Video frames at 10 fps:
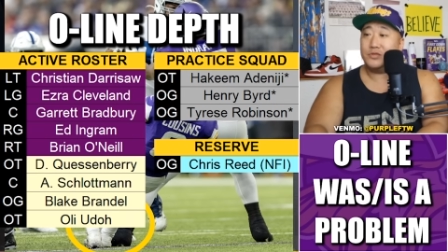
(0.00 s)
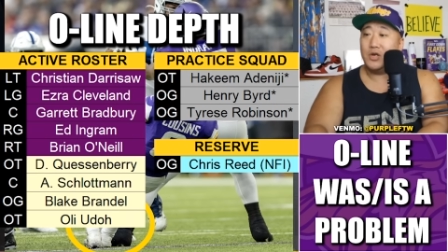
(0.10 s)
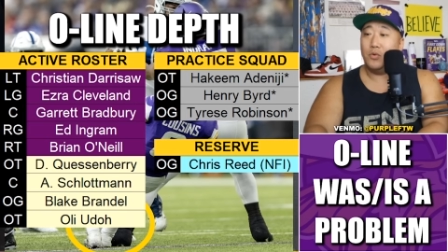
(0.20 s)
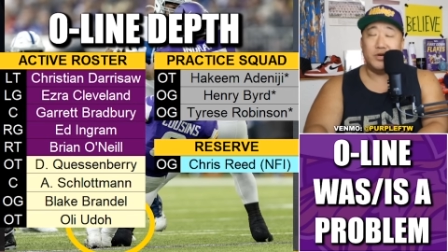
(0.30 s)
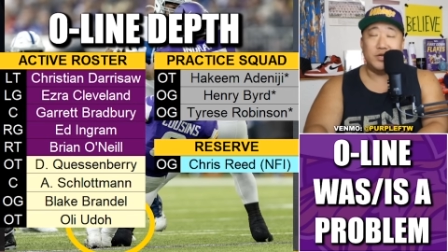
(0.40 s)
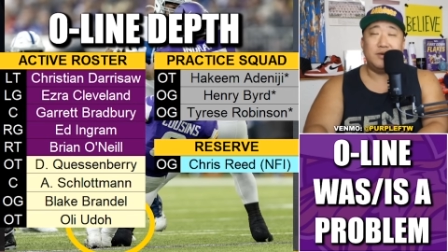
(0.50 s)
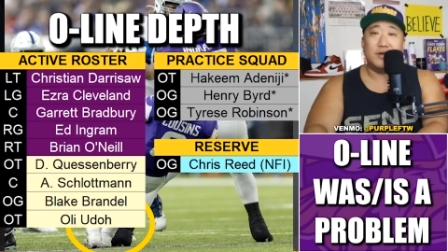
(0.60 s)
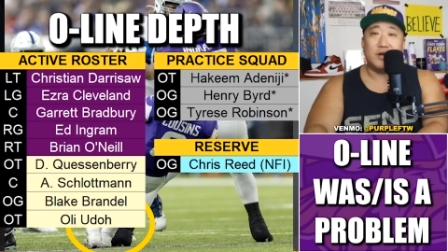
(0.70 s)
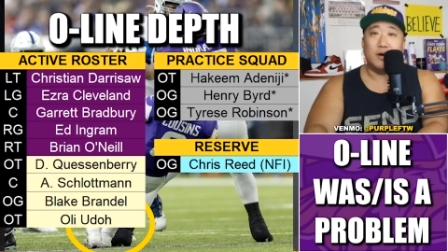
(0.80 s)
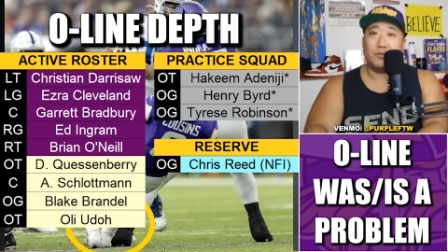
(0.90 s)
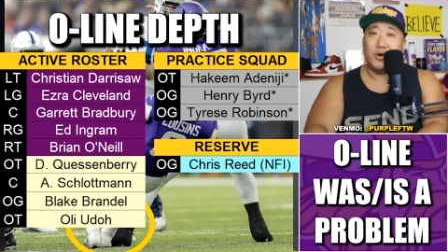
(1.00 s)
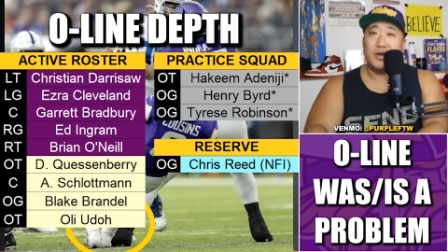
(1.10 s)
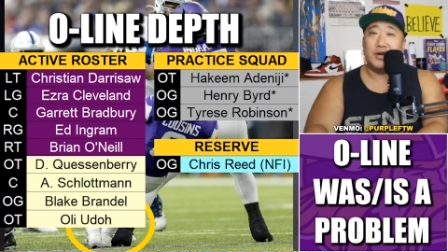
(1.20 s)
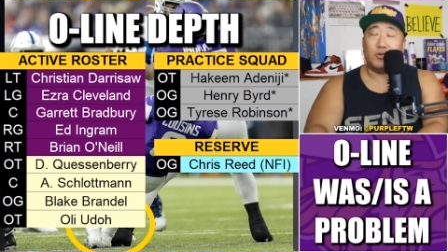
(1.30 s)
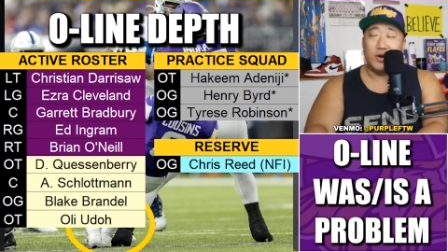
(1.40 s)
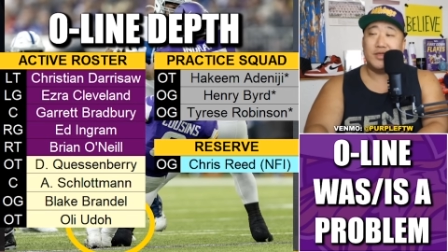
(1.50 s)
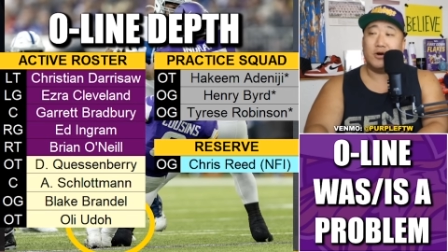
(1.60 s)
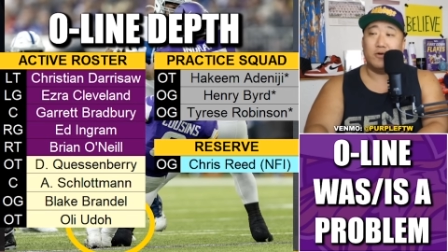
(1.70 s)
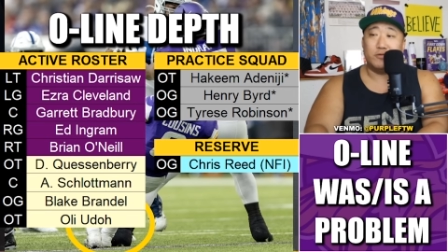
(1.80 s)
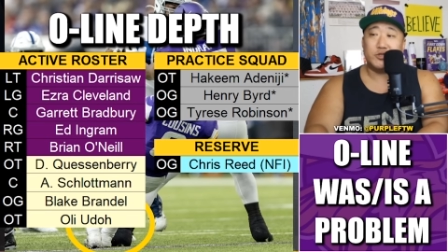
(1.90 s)
So would he be an upgrade right
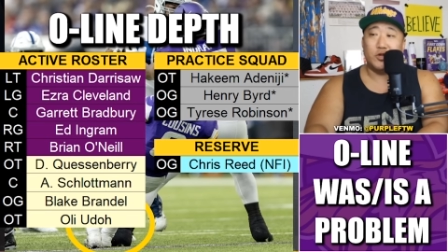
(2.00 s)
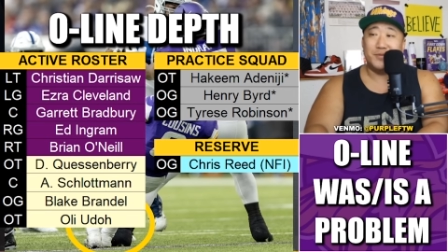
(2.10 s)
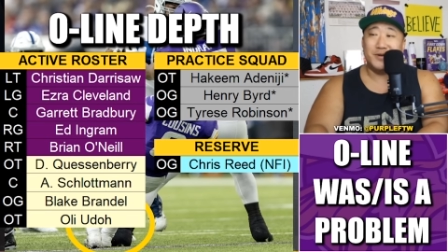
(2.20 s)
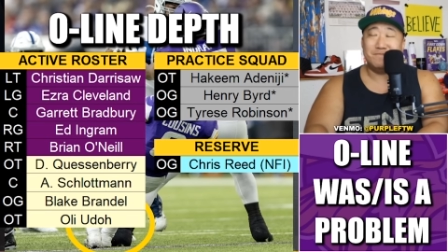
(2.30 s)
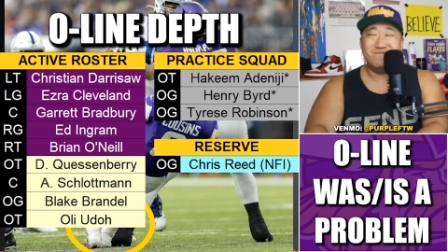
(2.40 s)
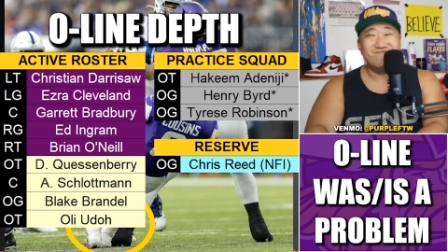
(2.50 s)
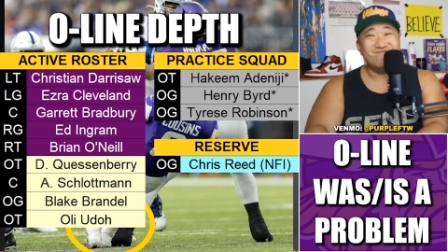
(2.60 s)
there over Schlottmann,